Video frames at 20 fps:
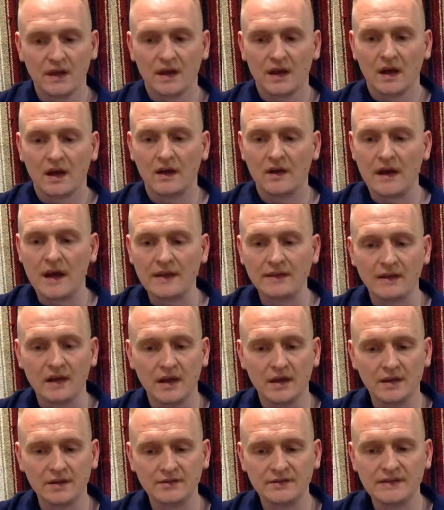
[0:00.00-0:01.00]
Alright, the
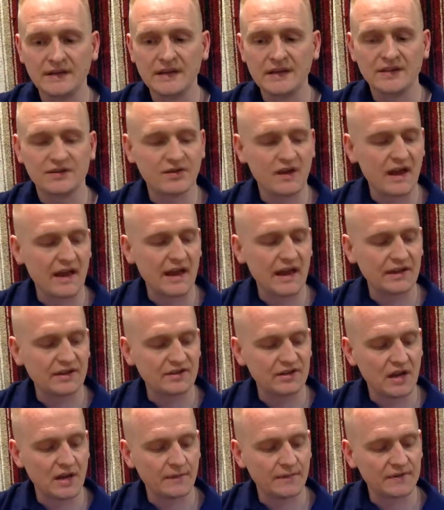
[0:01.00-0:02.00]
other D triad
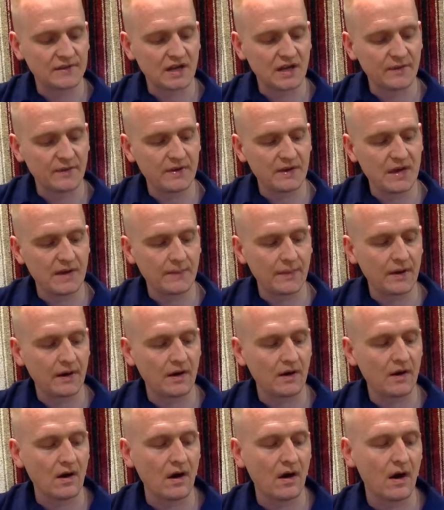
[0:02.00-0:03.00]
shape is going to be up
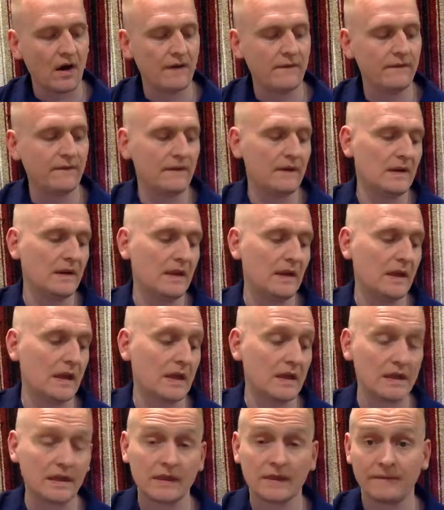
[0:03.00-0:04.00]
here on the
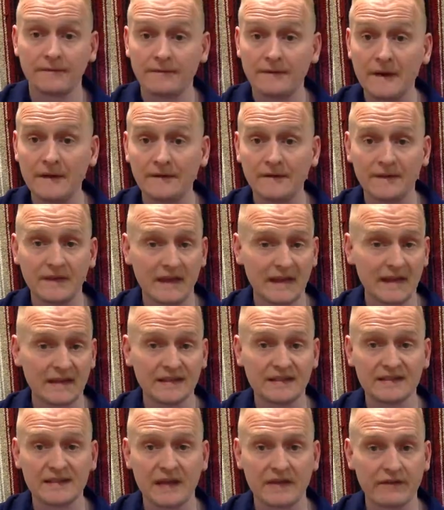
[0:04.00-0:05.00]
5th
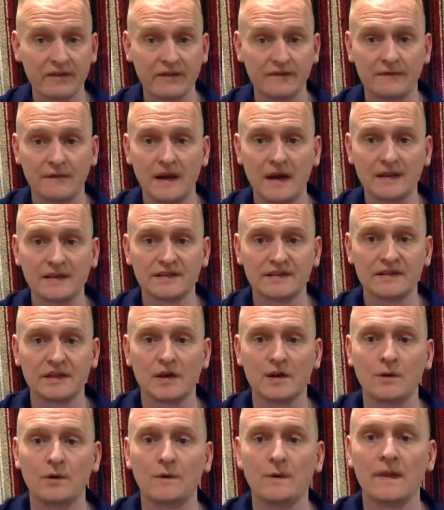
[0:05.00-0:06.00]
and 7th fret.
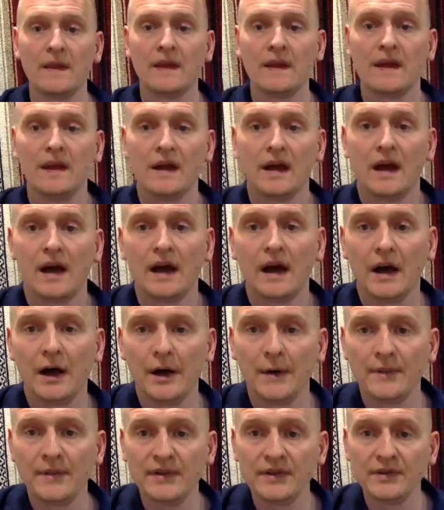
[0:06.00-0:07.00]
So,
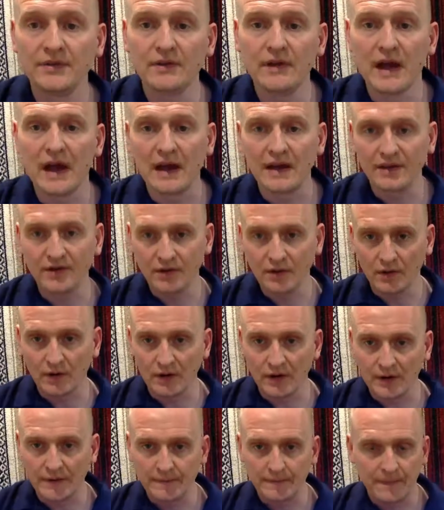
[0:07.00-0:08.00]
you got
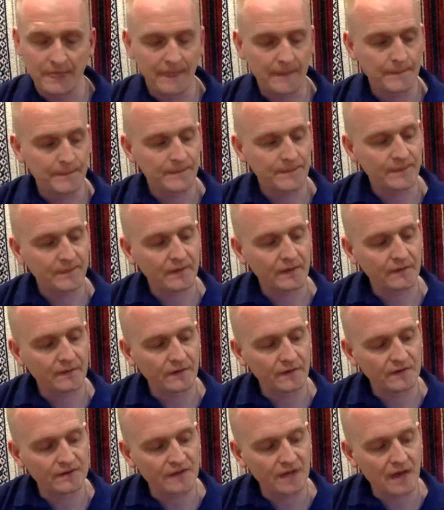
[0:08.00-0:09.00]
your,
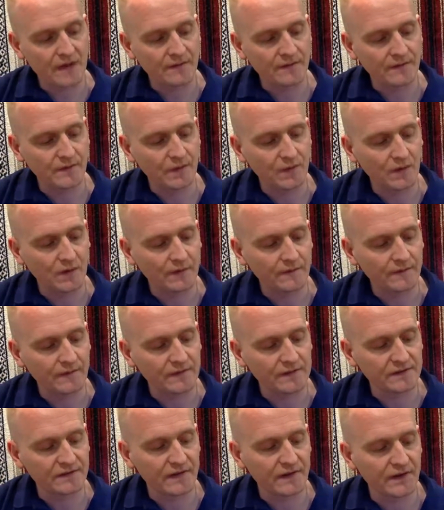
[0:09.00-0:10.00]
first off, your
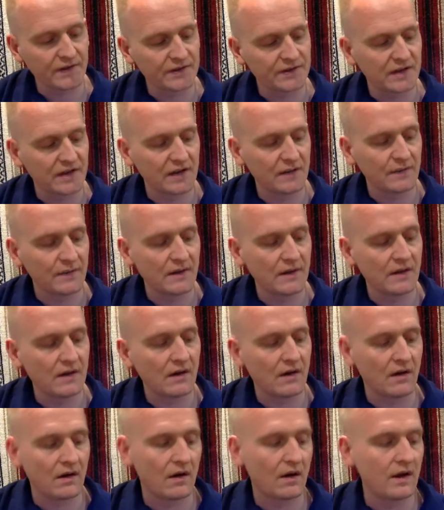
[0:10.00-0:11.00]
first finger is going to be
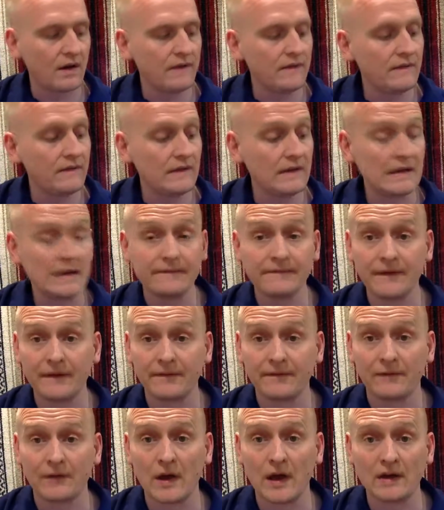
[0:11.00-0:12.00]
on the
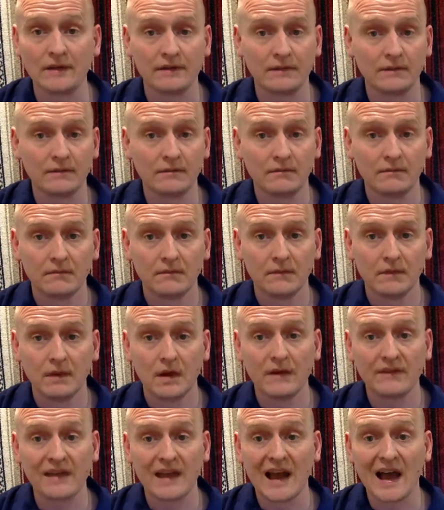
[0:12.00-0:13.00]
5th fret
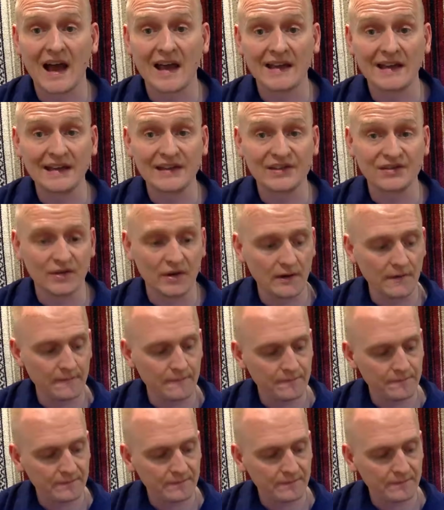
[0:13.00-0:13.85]
of that high E string.